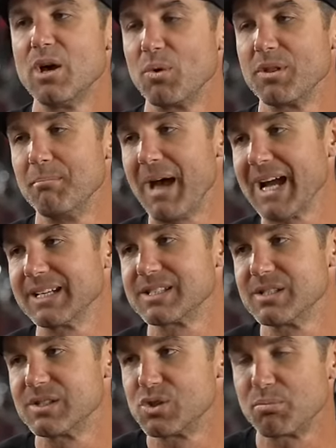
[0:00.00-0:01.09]
with a
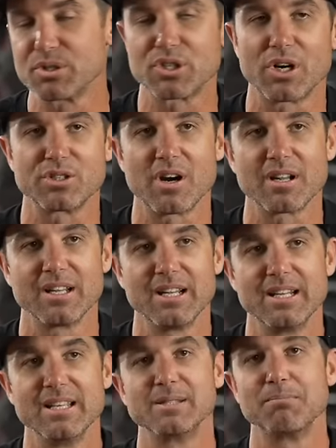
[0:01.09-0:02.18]
Magnuson supercharger on it. It
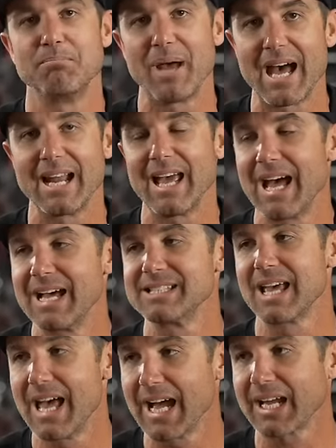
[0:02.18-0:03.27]
is bad as
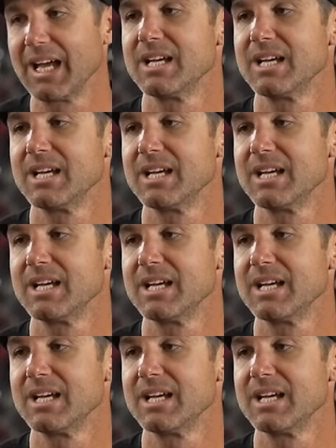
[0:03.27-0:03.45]
heck.